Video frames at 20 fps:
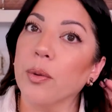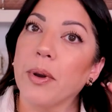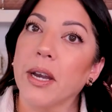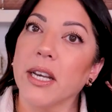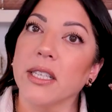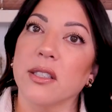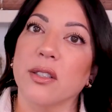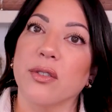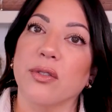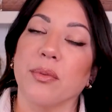the
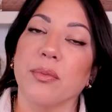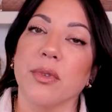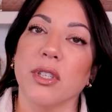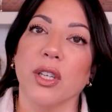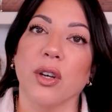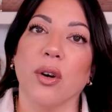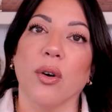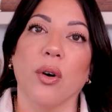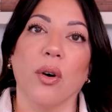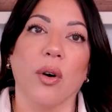pieces from
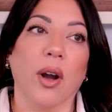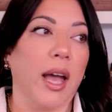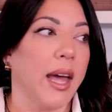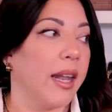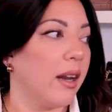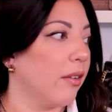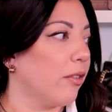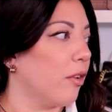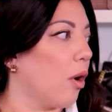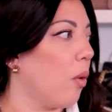Dior.
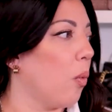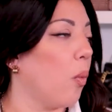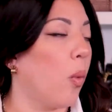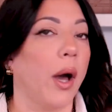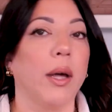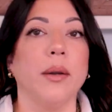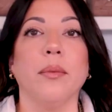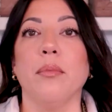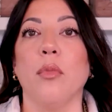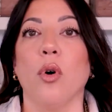And I've got
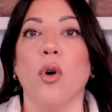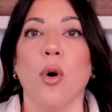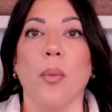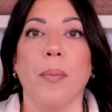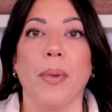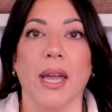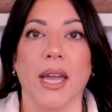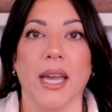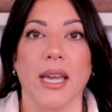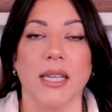one more
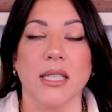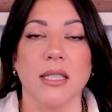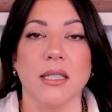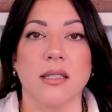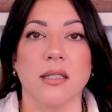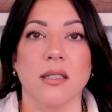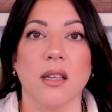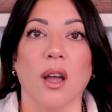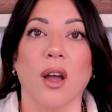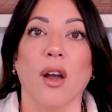
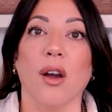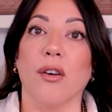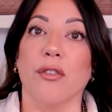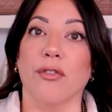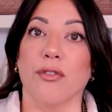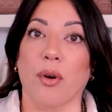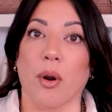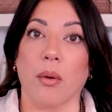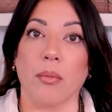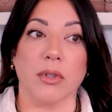piece
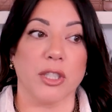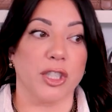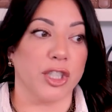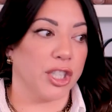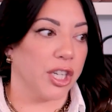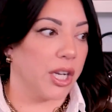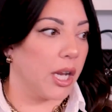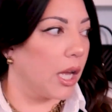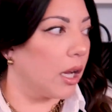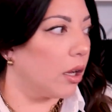from
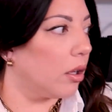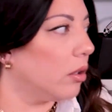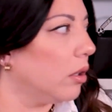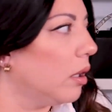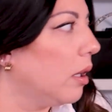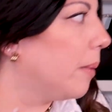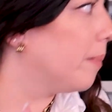Chanel,